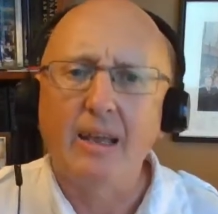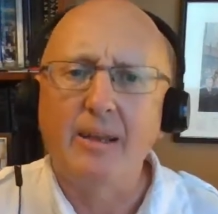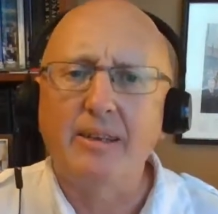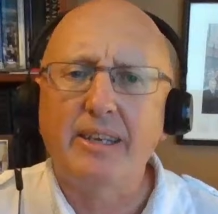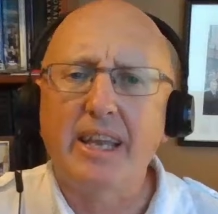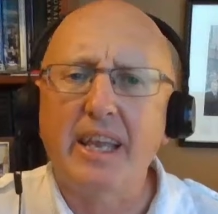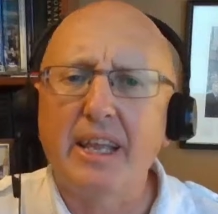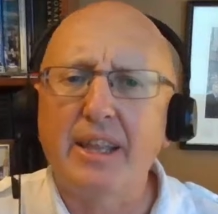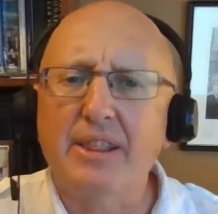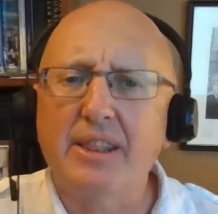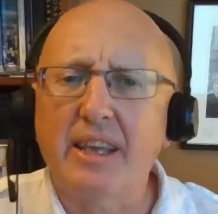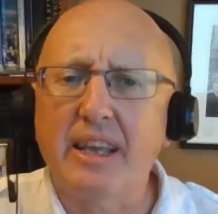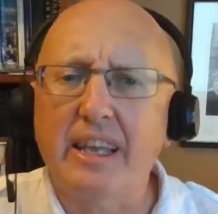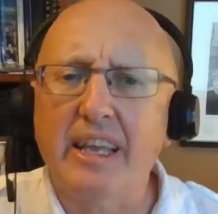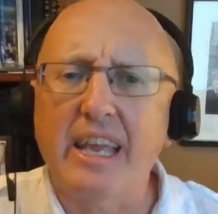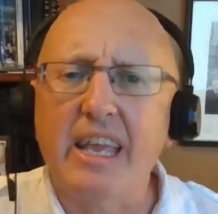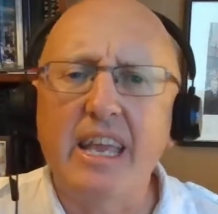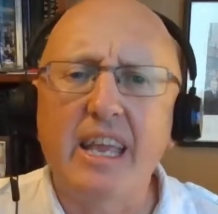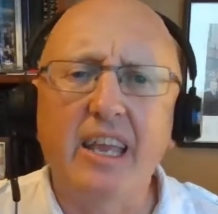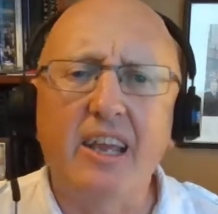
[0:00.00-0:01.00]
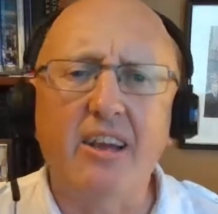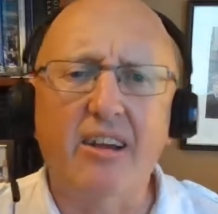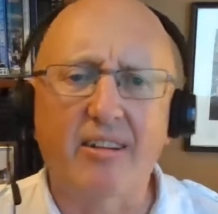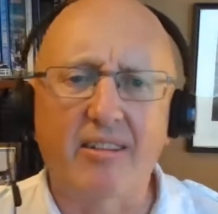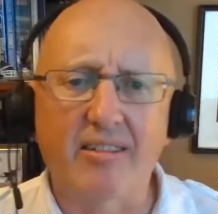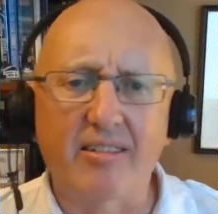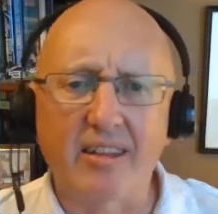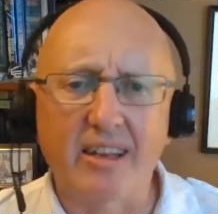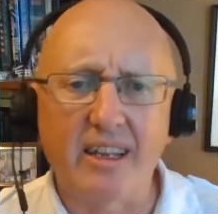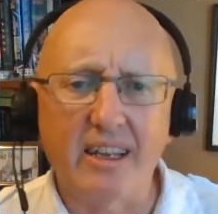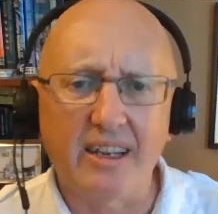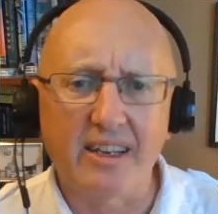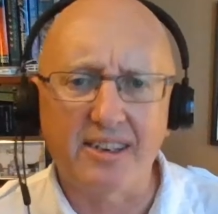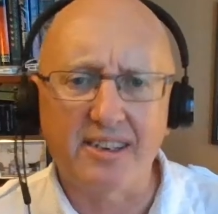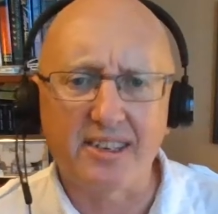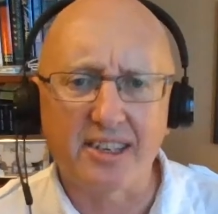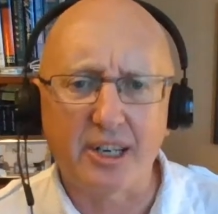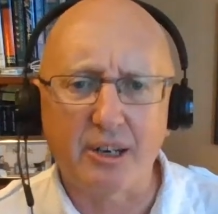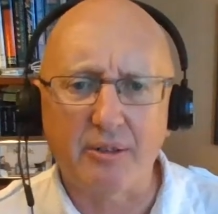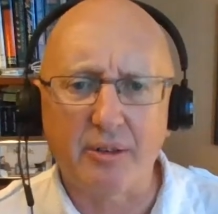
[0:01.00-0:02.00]
Key thing here
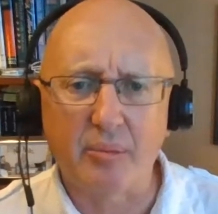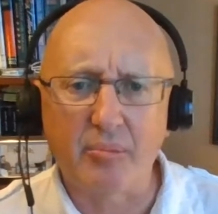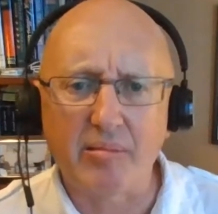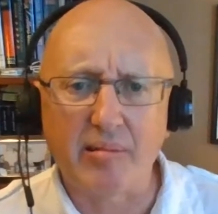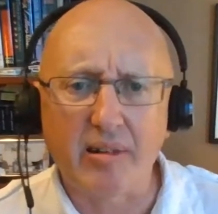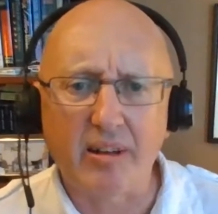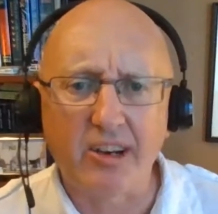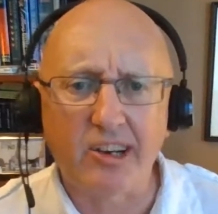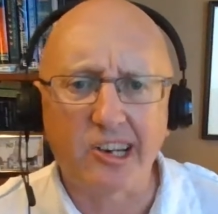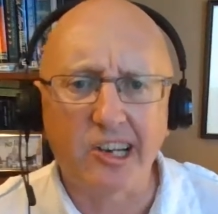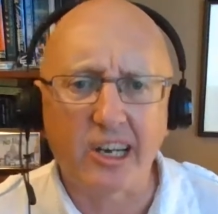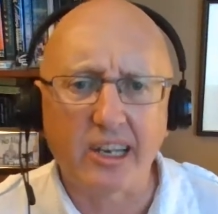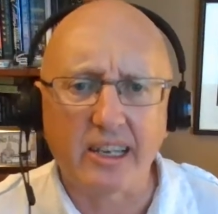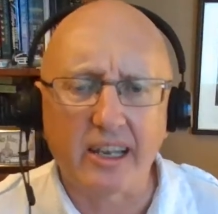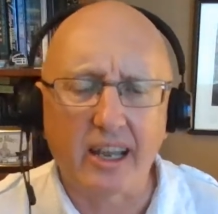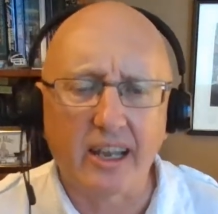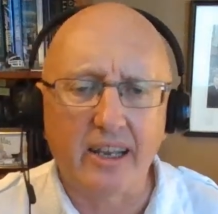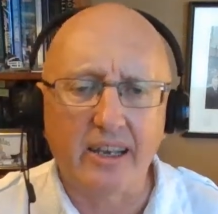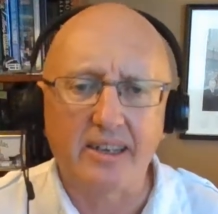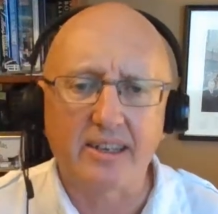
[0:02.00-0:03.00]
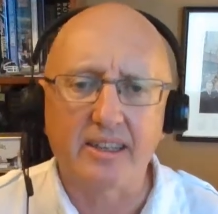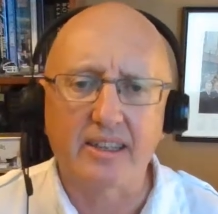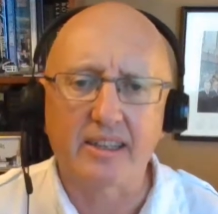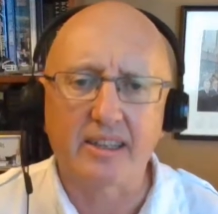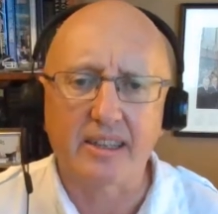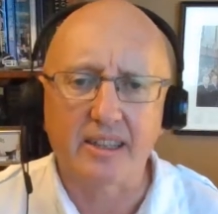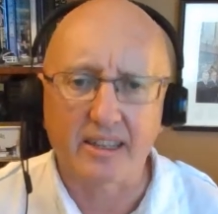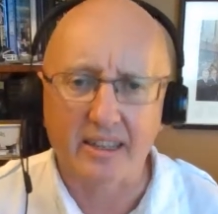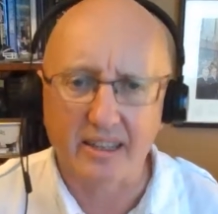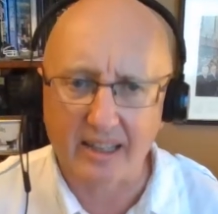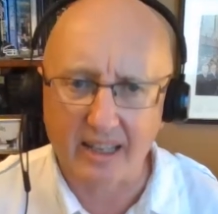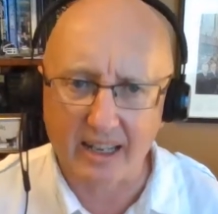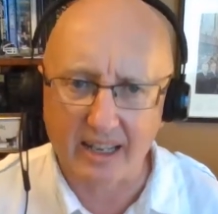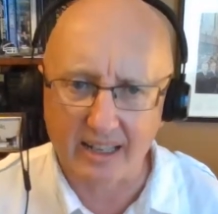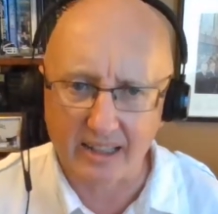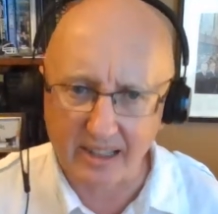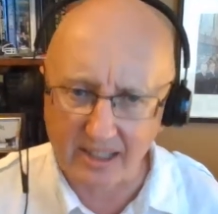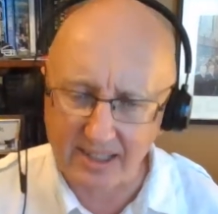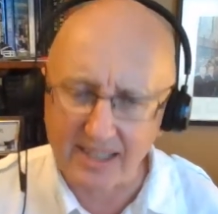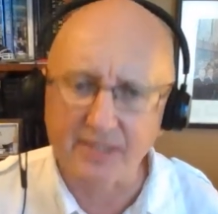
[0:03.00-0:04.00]
is to appreciate
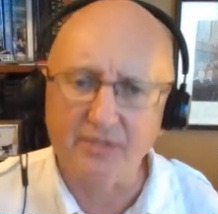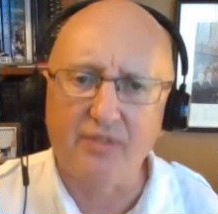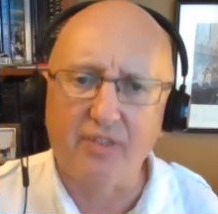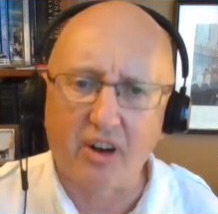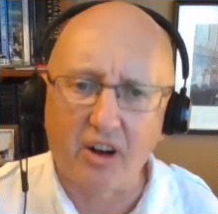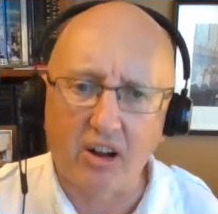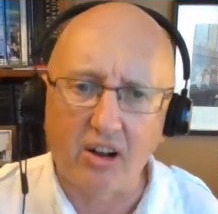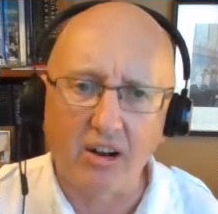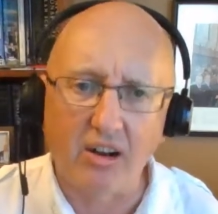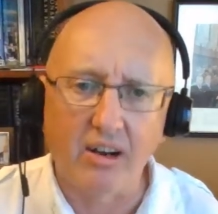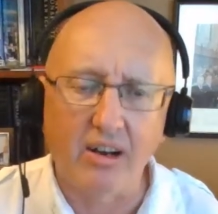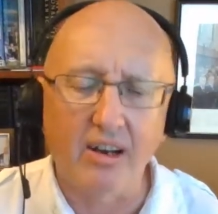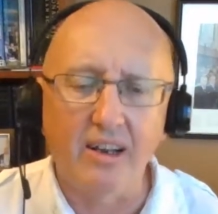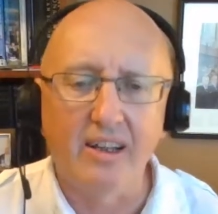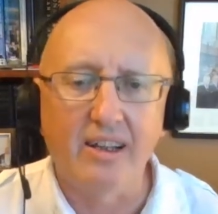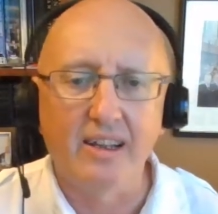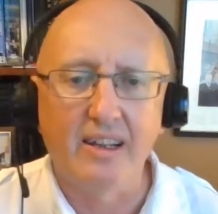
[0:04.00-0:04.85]
that this fall,